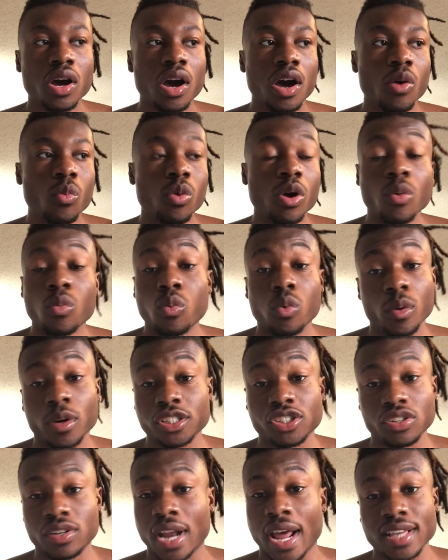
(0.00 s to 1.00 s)
what
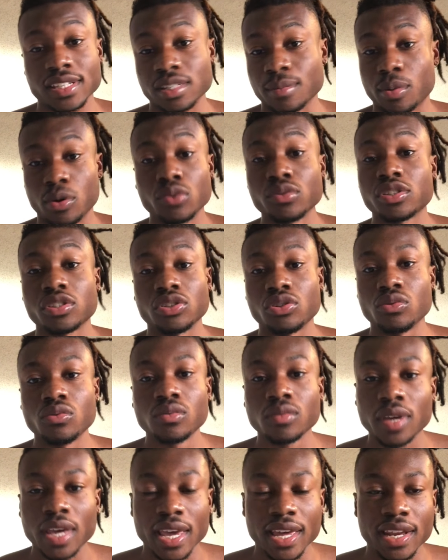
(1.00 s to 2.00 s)
you're not supposed to do,
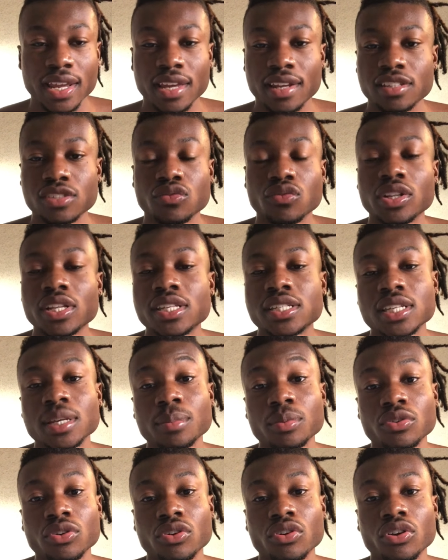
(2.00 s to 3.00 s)
and it's really simple
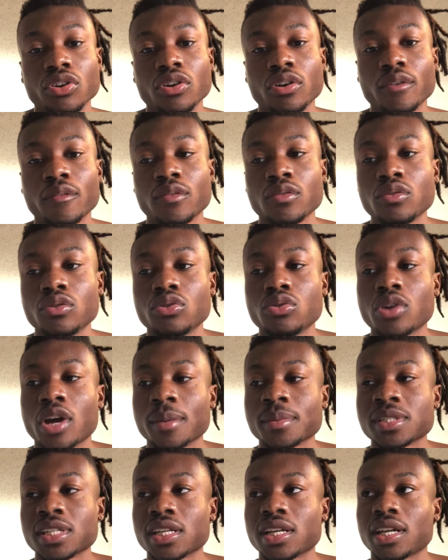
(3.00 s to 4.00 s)
to grow your own food. You know what I'm
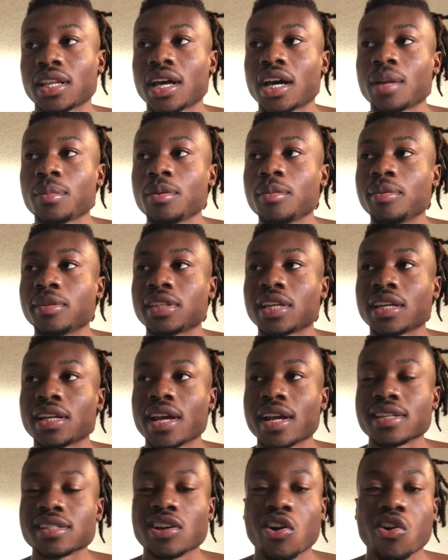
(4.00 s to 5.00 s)
saying? A lot of people think that
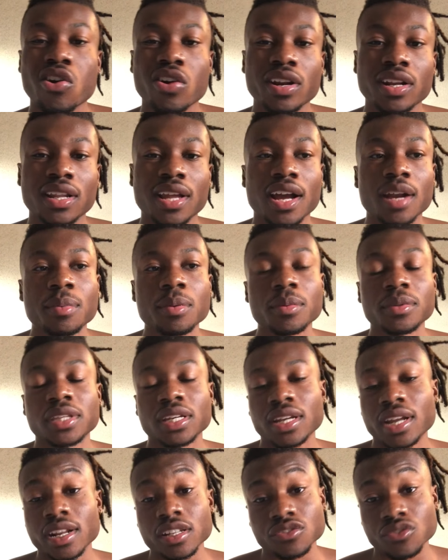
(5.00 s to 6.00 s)
it's hard, and a lot of people think
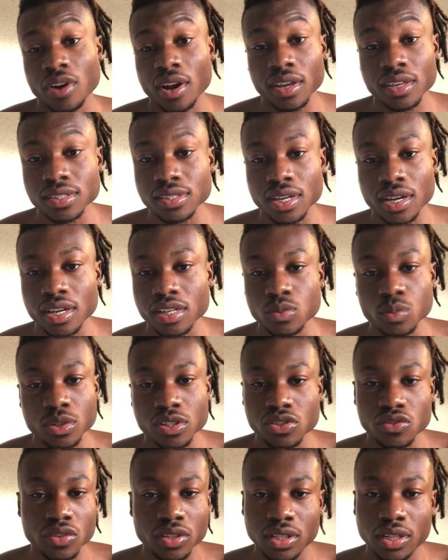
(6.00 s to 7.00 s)
that it's rocket science, when
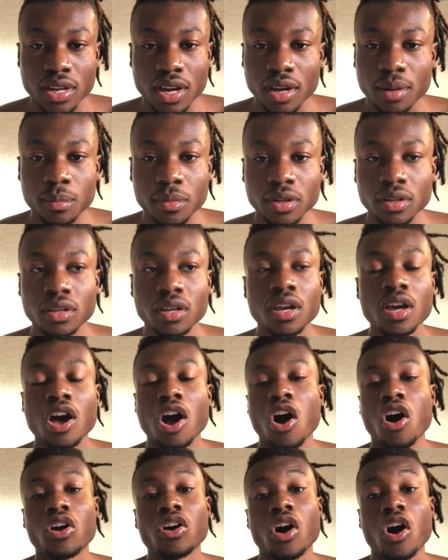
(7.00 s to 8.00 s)
it's really not, bro.
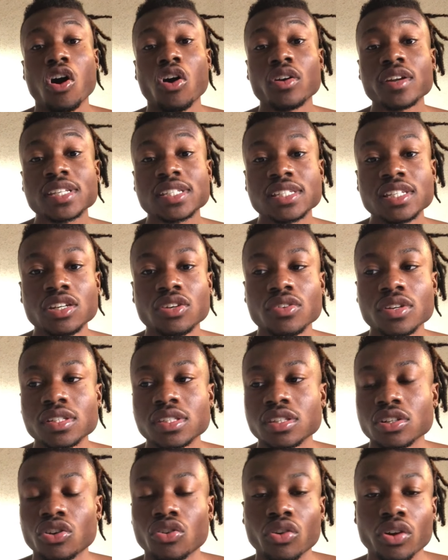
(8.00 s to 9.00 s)
All the secrets
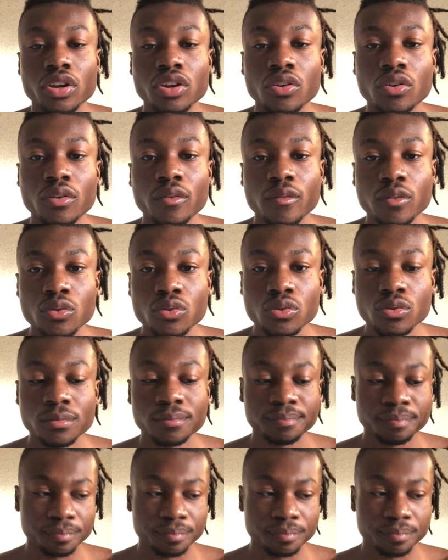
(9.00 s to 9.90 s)
to growing your own food,